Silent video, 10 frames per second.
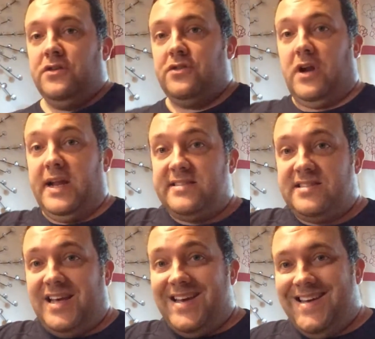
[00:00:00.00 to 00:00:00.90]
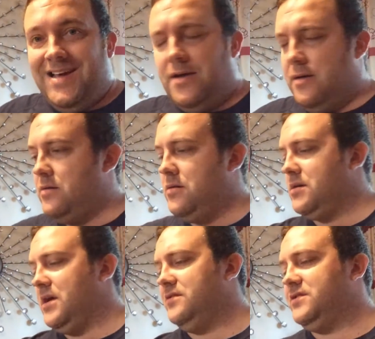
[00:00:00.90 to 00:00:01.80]
So let's get
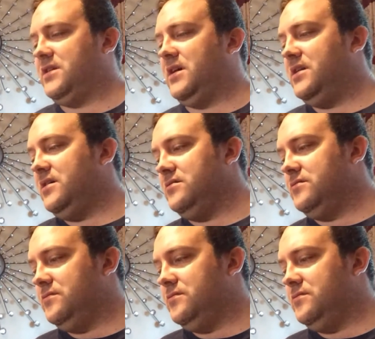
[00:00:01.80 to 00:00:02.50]
inside it.